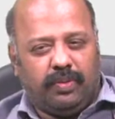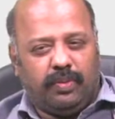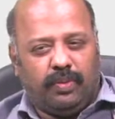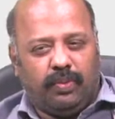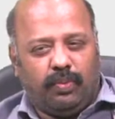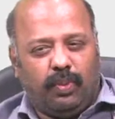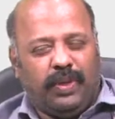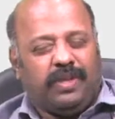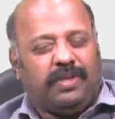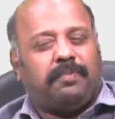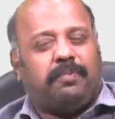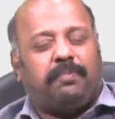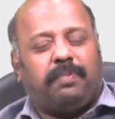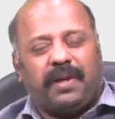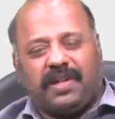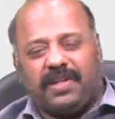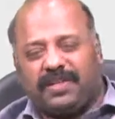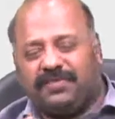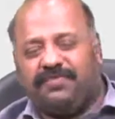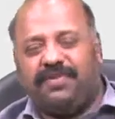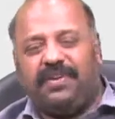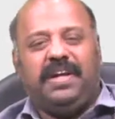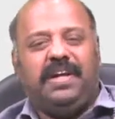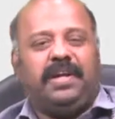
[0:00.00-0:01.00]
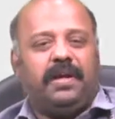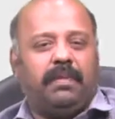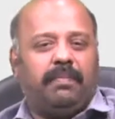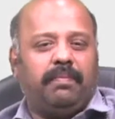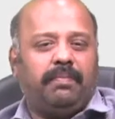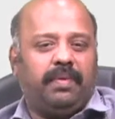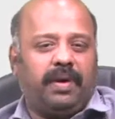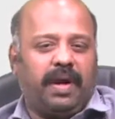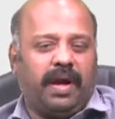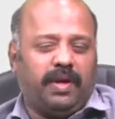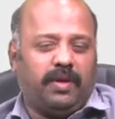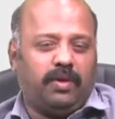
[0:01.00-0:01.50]
with press
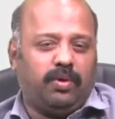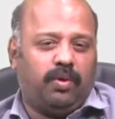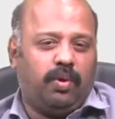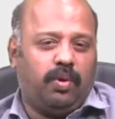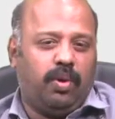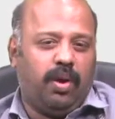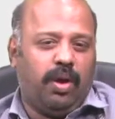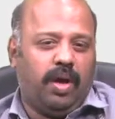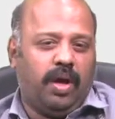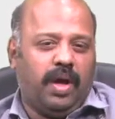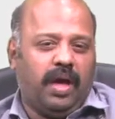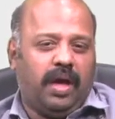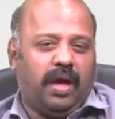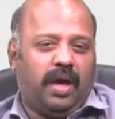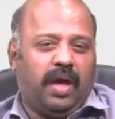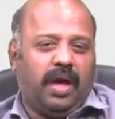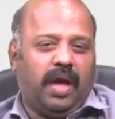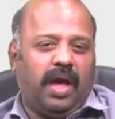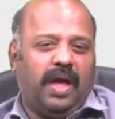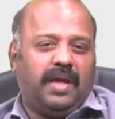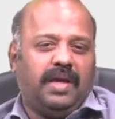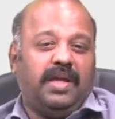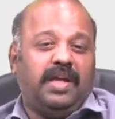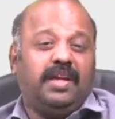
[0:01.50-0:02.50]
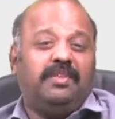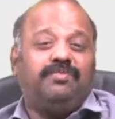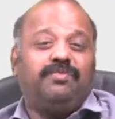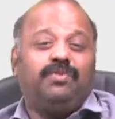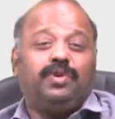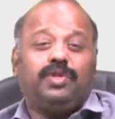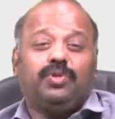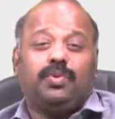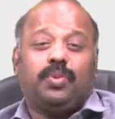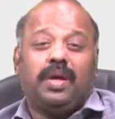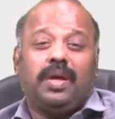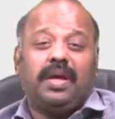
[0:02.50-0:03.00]
freedom, right now, an
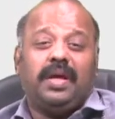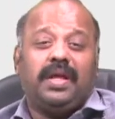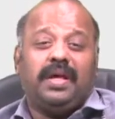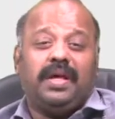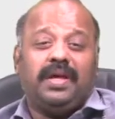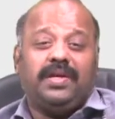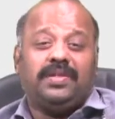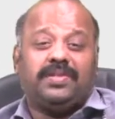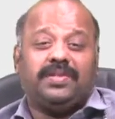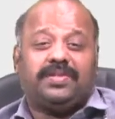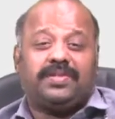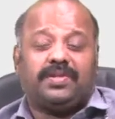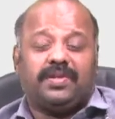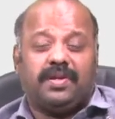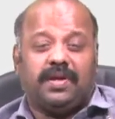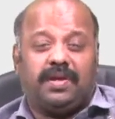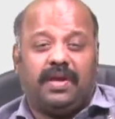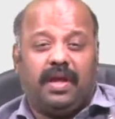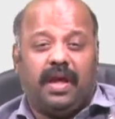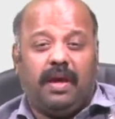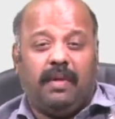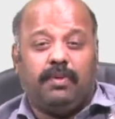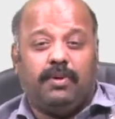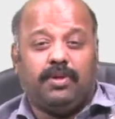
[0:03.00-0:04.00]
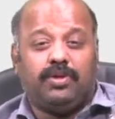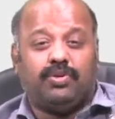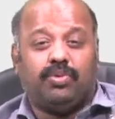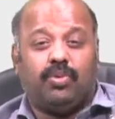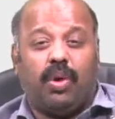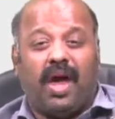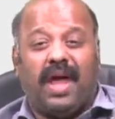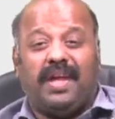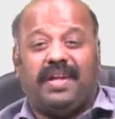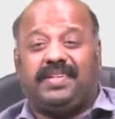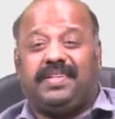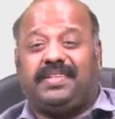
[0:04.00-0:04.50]
individual is able to
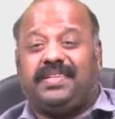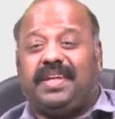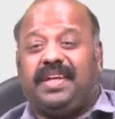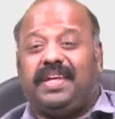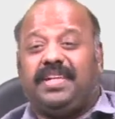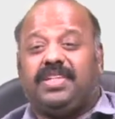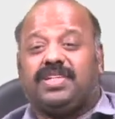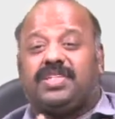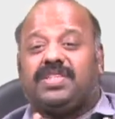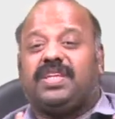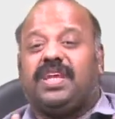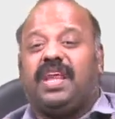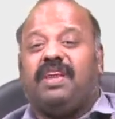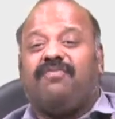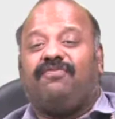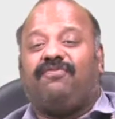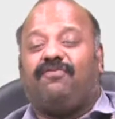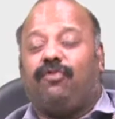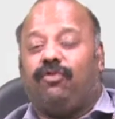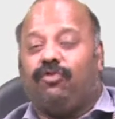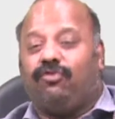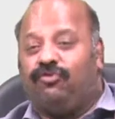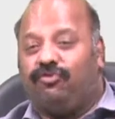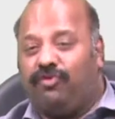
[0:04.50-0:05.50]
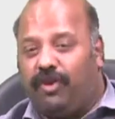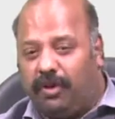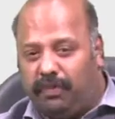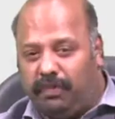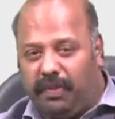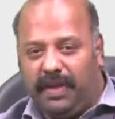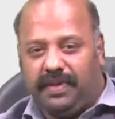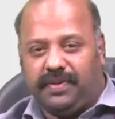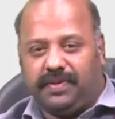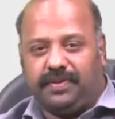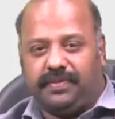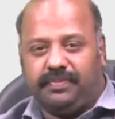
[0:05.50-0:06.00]
attain
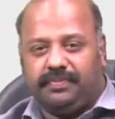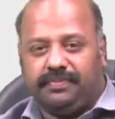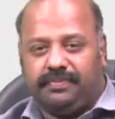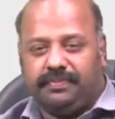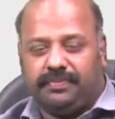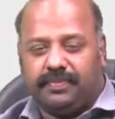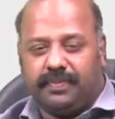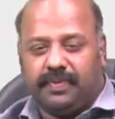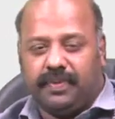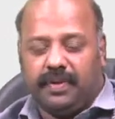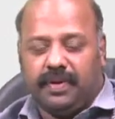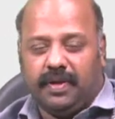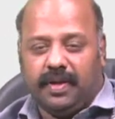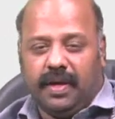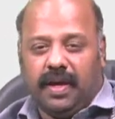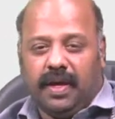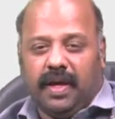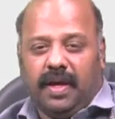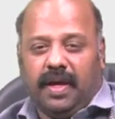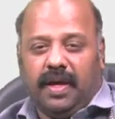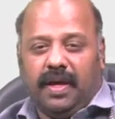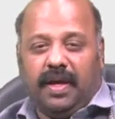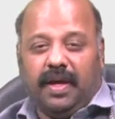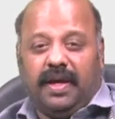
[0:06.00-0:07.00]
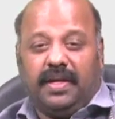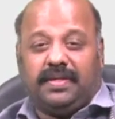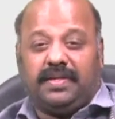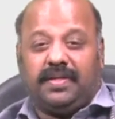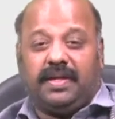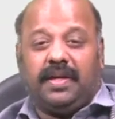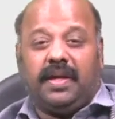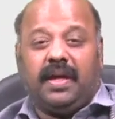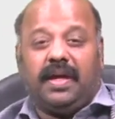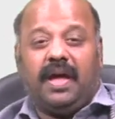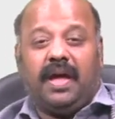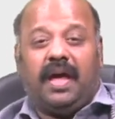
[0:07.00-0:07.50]
self-fulfillment. It
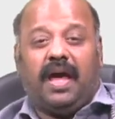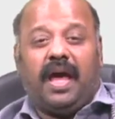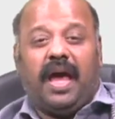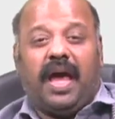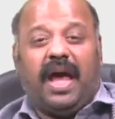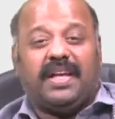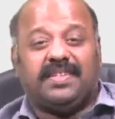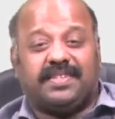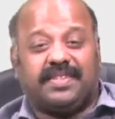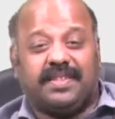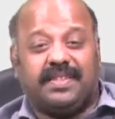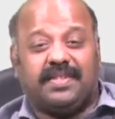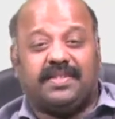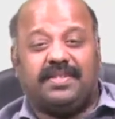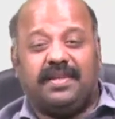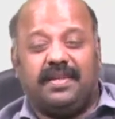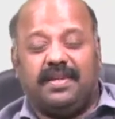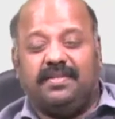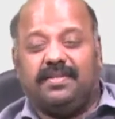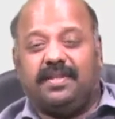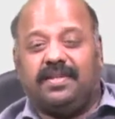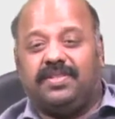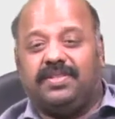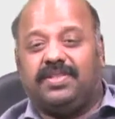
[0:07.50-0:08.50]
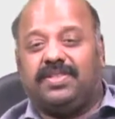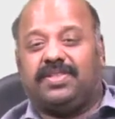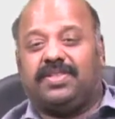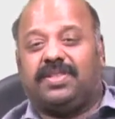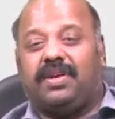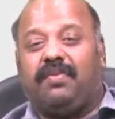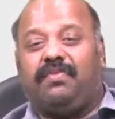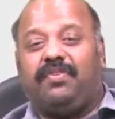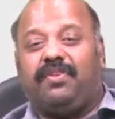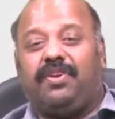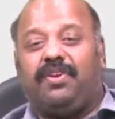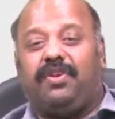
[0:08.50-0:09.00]
assists in the
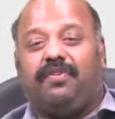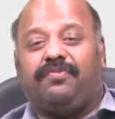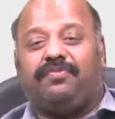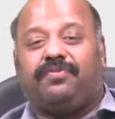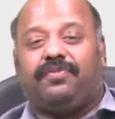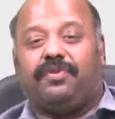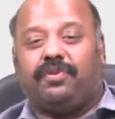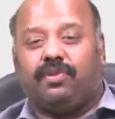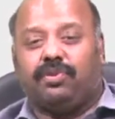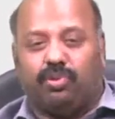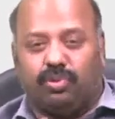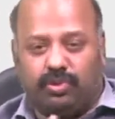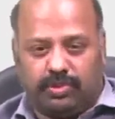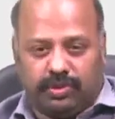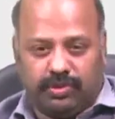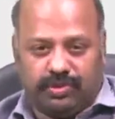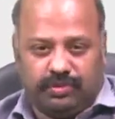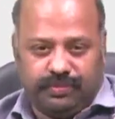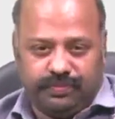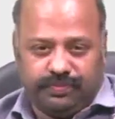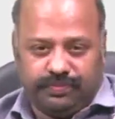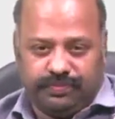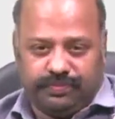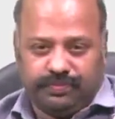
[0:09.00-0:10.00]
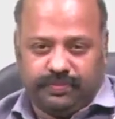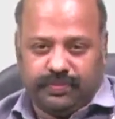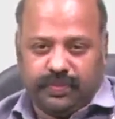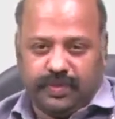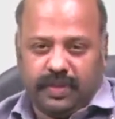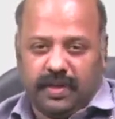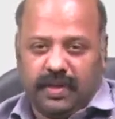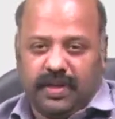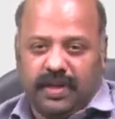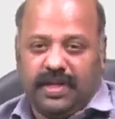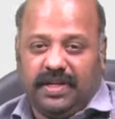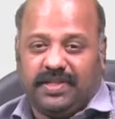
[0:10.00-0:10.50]
discovery of truth.
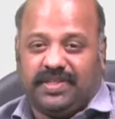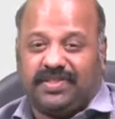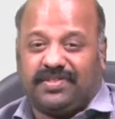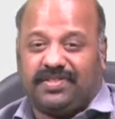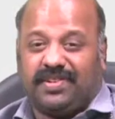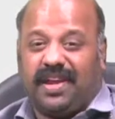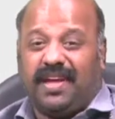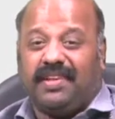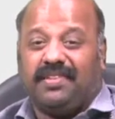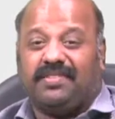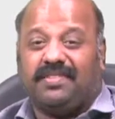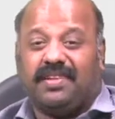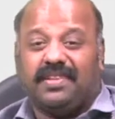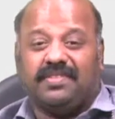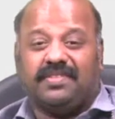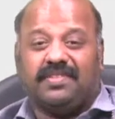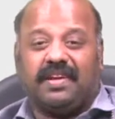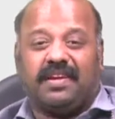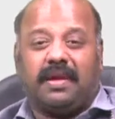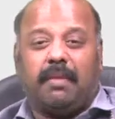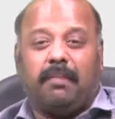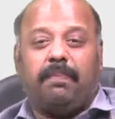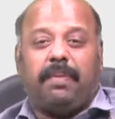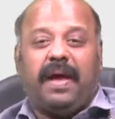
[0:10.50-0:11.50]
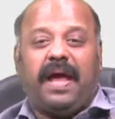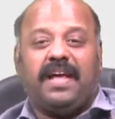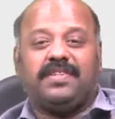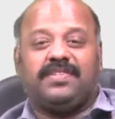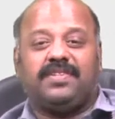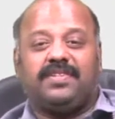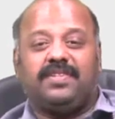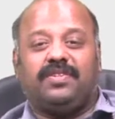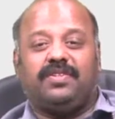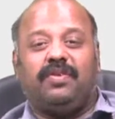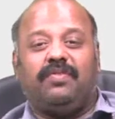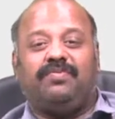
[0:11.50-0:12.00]
It strengthens the
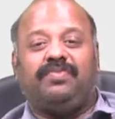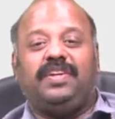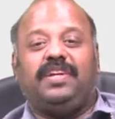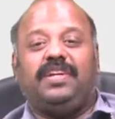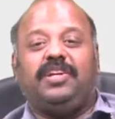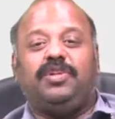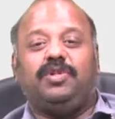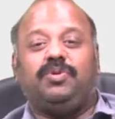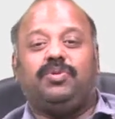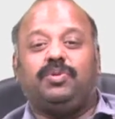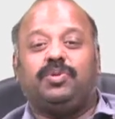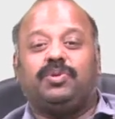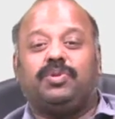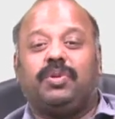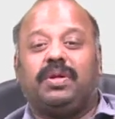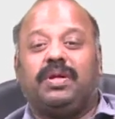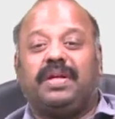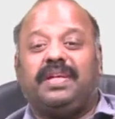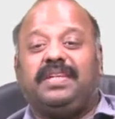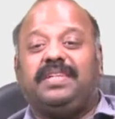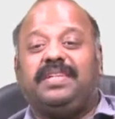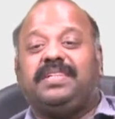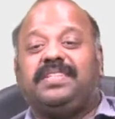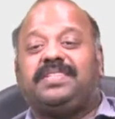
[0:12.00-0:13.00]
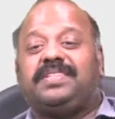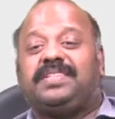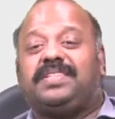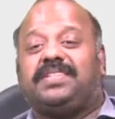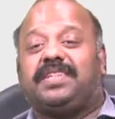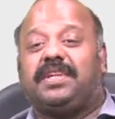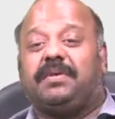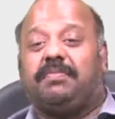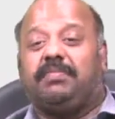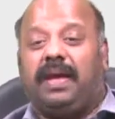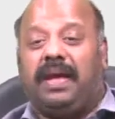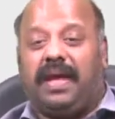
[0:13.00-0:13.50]
capacity of the individual in
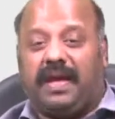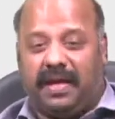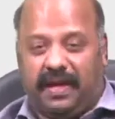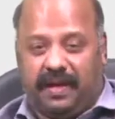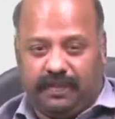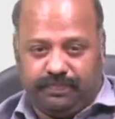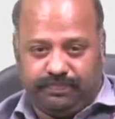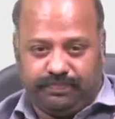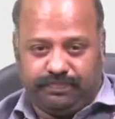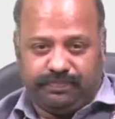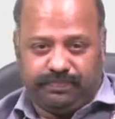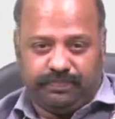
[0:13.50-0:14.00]
decision making.